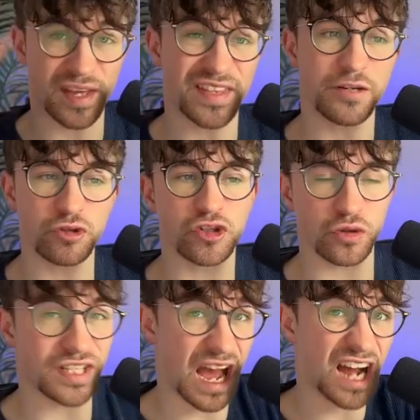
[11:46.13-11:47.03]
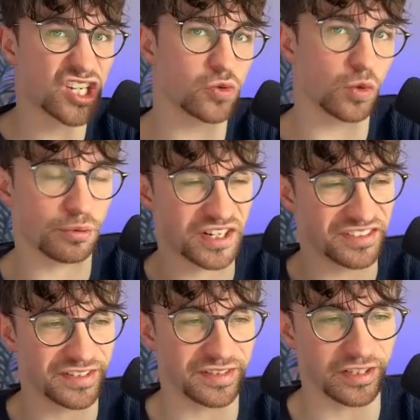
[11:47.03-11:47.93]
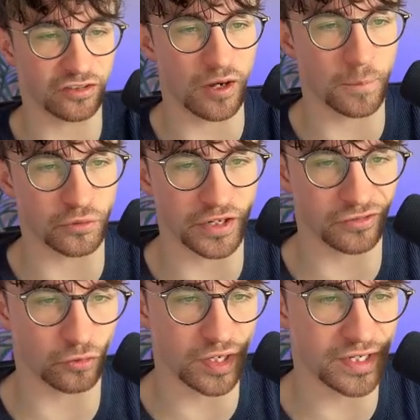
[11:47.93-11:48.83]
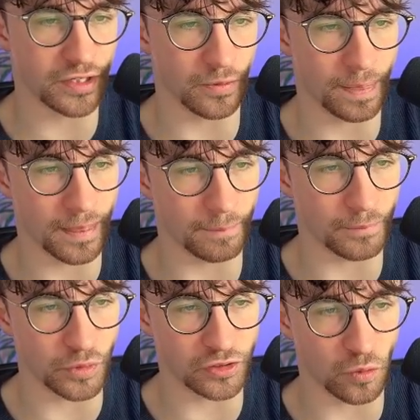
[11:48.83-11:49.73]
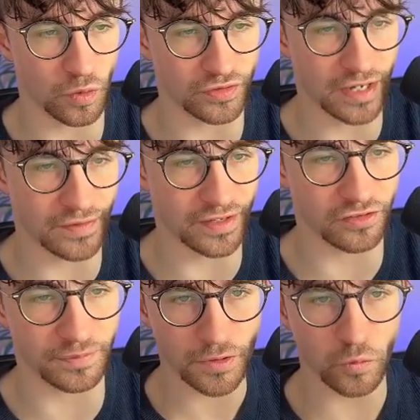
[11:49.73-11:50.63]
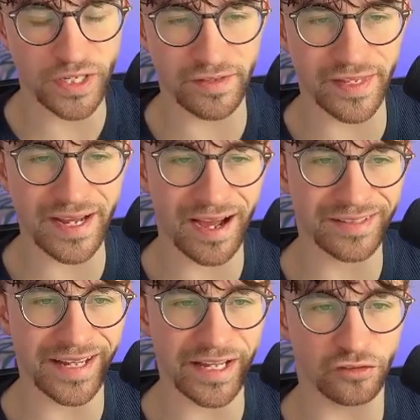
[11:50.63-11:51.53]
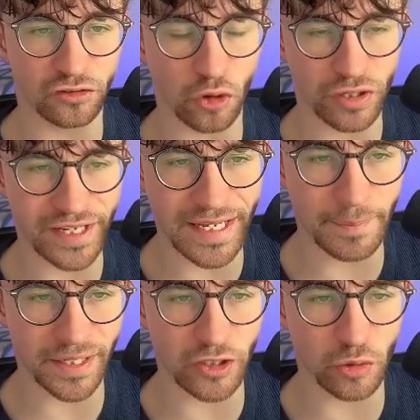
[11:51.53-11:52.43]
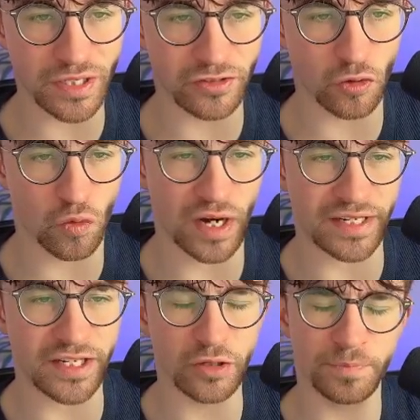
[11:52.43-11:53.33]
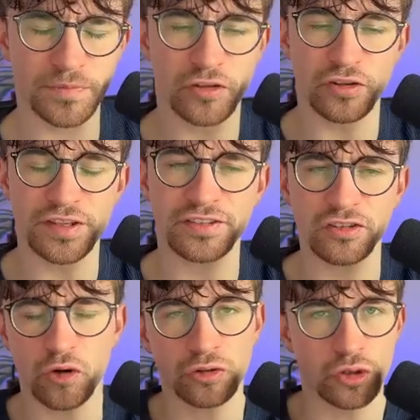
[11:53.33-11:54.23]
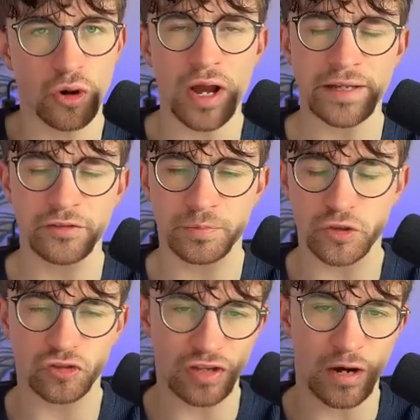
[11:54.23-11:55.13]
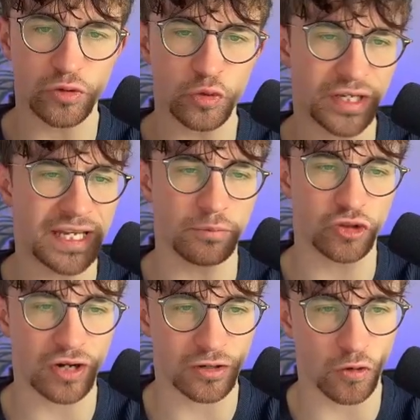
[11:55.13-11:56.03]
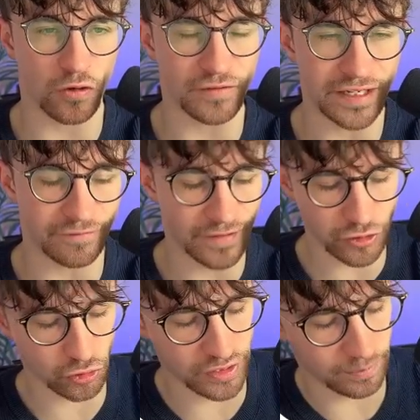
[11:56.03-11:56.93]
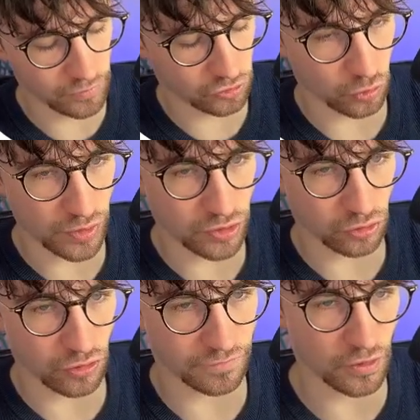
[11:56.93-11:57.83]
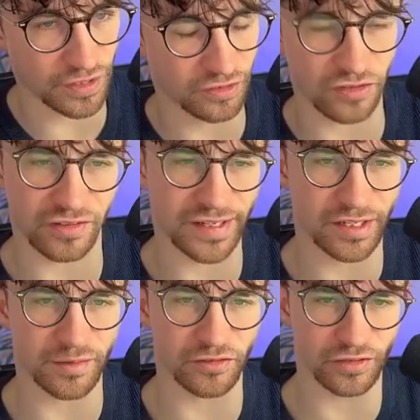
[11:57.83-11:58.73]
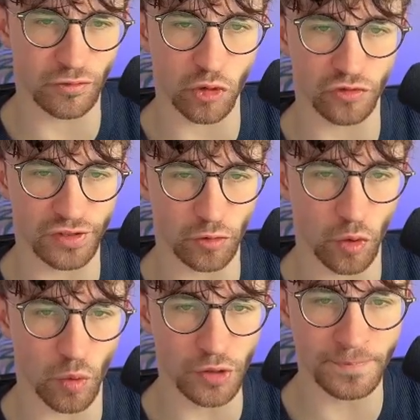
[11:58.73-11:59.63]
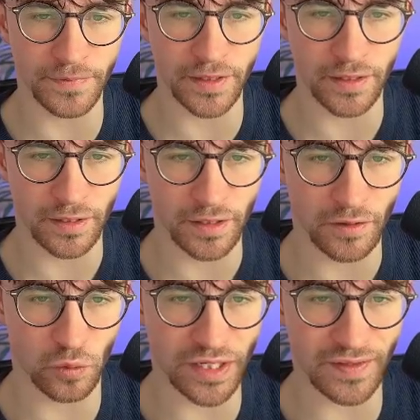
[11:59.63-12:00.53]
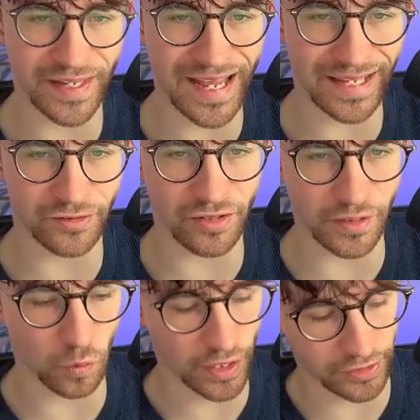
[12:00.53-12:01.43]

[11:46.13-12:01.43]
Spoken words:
then it would show the actual price, the discount price right here. But we don't want to add this. We can then add a stock keeping unit right here. So this is on your end, just how you keep track of inventory. So we could go for this as like 001. We can then enter the weight